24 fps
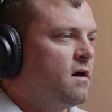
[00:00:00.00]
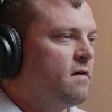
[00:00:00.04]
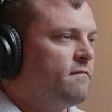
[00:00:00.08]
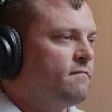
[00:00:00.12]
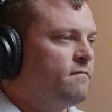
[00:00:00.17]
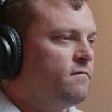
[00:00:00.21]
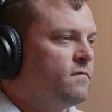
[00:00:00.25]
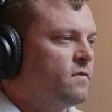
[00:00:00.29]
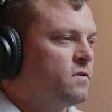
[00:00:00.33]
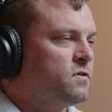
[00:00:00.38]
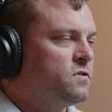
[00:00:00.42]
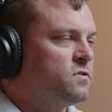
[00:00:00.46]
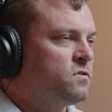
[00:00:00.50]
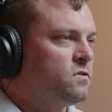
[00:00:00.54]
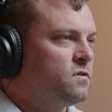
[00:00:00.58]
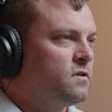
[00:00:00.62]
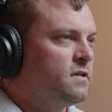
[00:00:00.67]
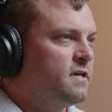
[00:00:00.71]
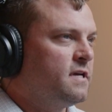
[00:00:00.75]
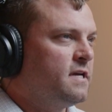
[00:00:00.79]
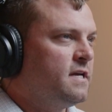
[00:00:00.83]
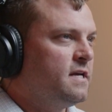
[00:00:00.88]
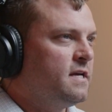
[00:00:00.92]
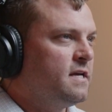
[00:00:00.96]

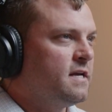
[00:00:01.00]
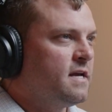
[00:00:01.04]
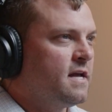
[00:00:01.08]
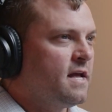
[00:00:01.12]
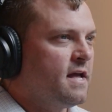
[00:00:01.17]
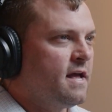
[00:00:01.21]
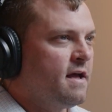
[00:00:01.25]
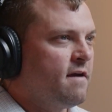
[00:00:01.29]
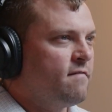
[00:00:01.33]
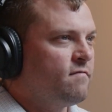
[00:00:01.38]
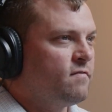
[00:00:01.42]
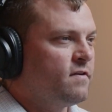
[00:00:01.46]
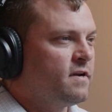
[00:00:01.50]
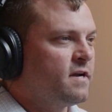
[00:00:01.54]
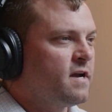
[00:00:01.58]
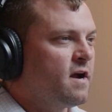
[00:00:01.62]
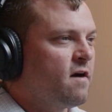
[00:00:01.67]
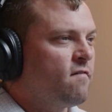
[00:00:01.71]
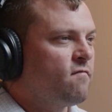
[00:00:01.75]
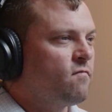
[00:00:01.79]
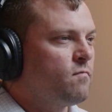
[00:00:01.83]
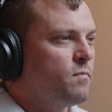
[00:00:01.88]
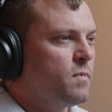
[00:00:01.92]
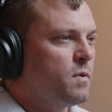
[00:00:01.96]
virtually every
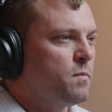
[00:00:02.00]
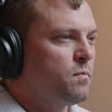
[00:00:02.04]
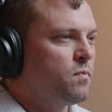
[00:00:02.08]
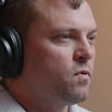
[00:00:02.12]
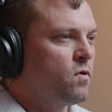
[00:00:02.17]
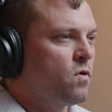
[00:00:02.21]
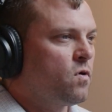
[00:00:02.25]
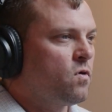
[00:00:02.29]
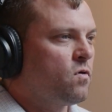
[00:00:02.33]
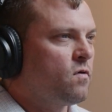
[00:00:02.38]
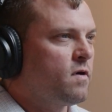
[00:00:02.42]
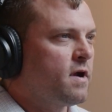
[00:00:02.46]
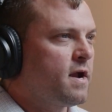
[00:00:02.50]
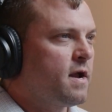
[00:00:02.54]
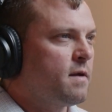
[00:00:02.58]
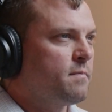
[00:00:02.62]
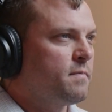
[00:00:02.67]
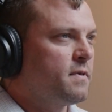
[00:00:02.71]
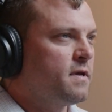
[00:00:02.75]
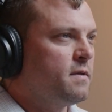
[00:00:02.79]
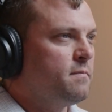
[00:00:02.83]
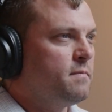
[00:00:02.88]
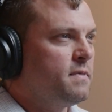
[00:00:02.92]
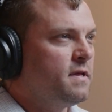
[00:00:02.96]
government
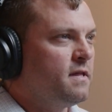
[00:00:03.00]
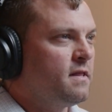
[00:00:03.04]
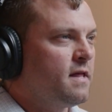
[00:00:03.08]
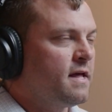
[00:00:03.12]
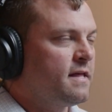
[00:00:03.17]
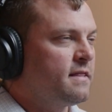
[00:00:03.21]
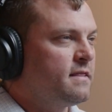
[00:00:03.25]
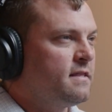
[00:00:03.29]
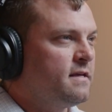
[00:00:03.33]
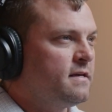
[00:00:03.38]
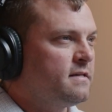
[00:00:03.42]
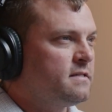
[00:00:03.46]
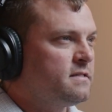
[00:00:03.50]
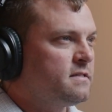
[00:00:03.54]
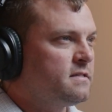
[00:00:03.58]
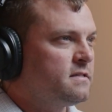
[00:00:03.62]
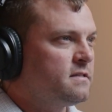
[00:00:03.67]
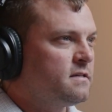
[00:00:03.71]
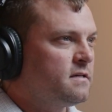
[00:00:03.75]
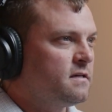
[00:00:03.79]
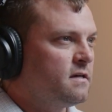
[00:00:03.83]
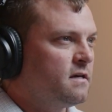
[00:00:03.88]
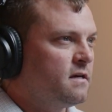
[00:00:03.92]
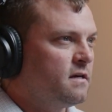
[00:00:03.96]
program can be like
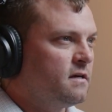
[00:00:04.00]
this.